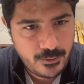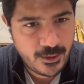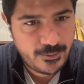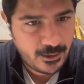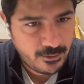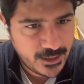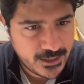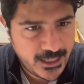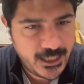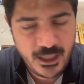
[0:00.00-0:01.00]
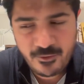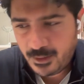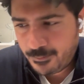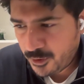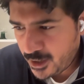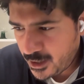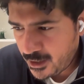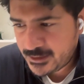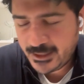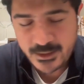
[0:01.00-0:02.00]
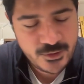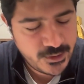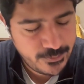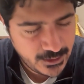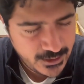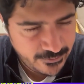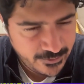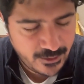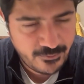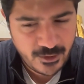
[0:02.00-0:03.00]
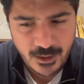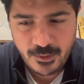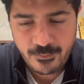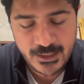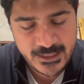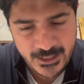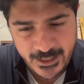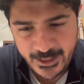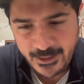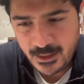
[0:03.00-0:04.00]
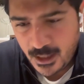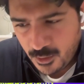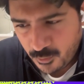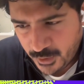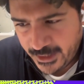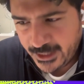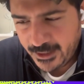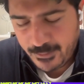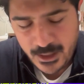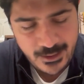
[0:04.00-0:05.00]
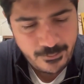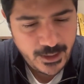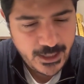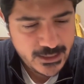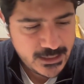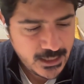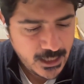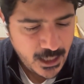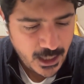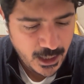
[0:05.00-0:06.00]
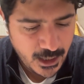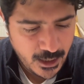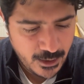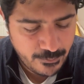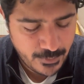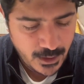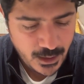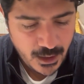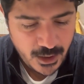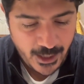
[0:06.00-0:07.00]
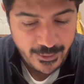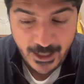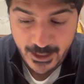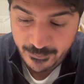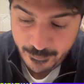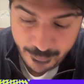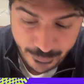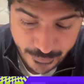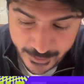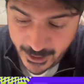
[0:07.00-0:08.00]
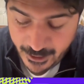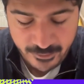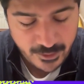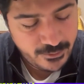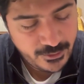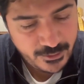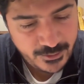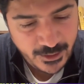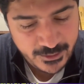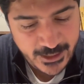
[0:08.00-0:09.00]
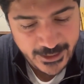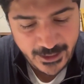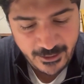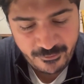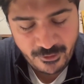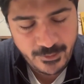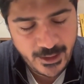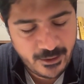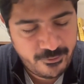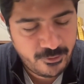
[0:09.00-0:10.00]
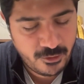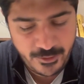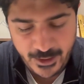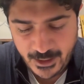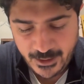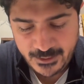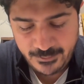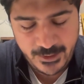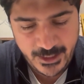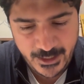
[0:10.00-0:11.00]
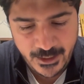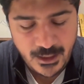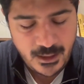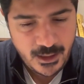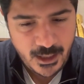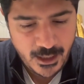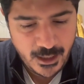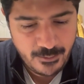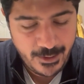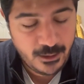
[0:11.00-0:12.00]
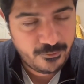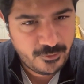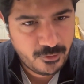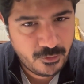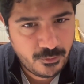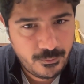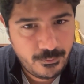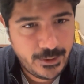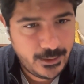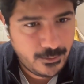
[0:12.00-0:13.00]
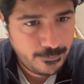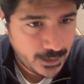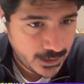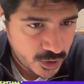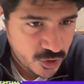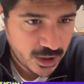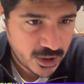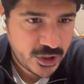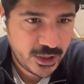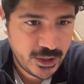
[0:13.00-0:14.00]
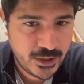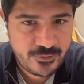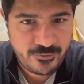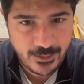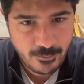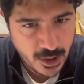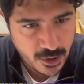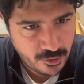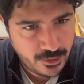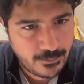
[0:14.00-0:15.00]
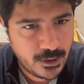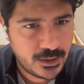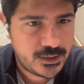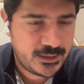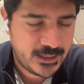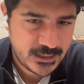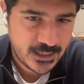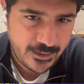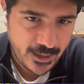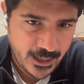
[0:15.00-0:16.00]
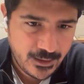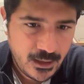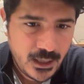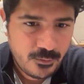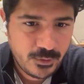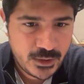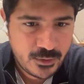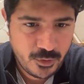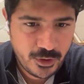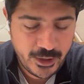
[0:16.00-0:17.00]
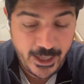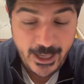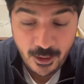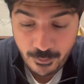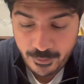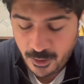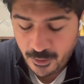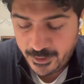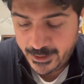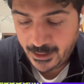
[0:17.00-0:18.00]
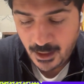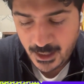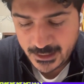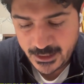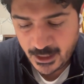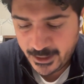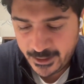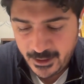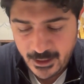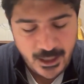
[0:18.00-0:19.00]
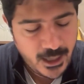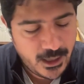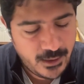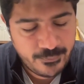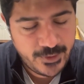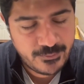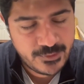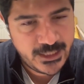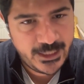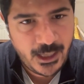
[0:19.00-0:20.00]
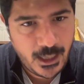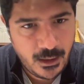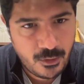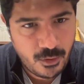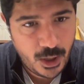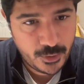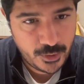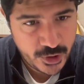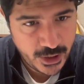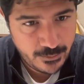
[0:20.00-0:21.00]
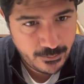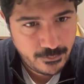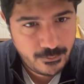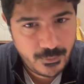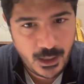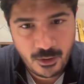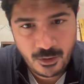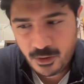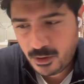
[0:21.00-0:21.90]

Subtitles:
their understanding of our product and the suitability for their environment by seeing it within a marketplace, and then then taking it from there for there to be helpful billing structures, framework agreements, and things like that, which would help on the client side them see how ownership, uh,